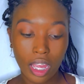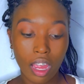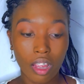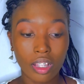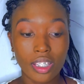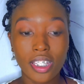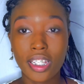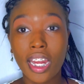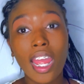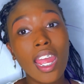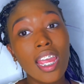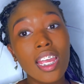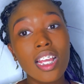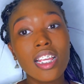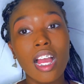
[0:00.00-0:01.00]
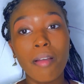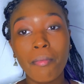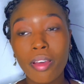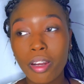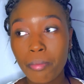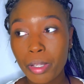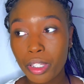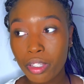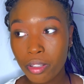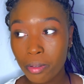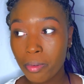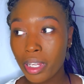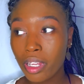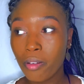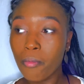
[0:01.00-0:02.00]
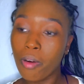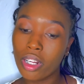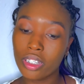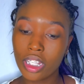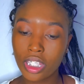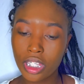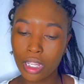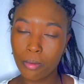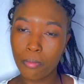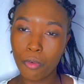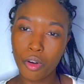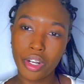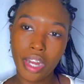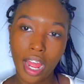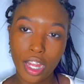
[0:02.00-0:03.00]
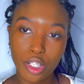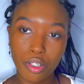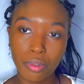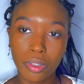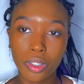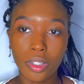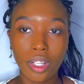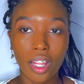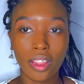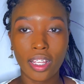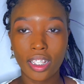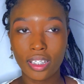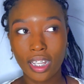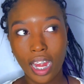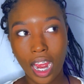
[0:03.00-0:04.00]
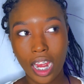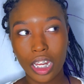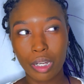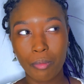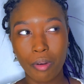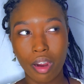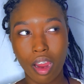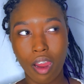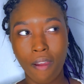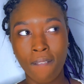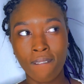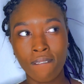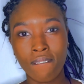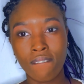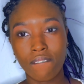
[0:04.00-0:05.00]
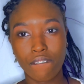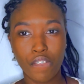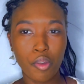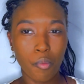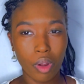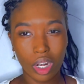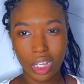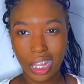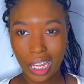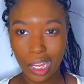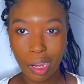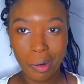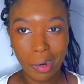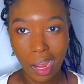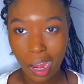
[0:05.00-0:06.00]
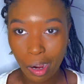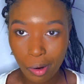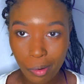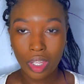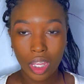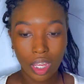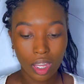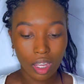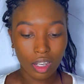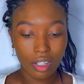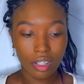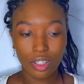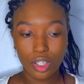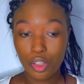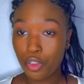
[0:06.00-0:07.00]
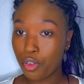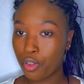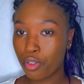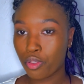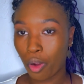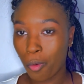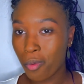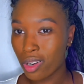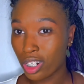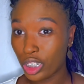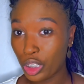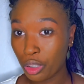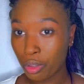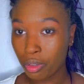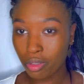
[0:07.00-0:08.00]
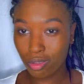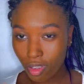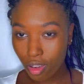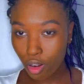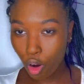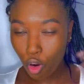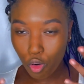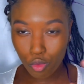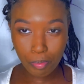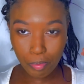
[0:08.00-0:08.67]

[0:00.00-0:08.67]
And today I'm gonna be doing one that's like more natural and like the kind where you want to like go out and you just don't want to look, you know,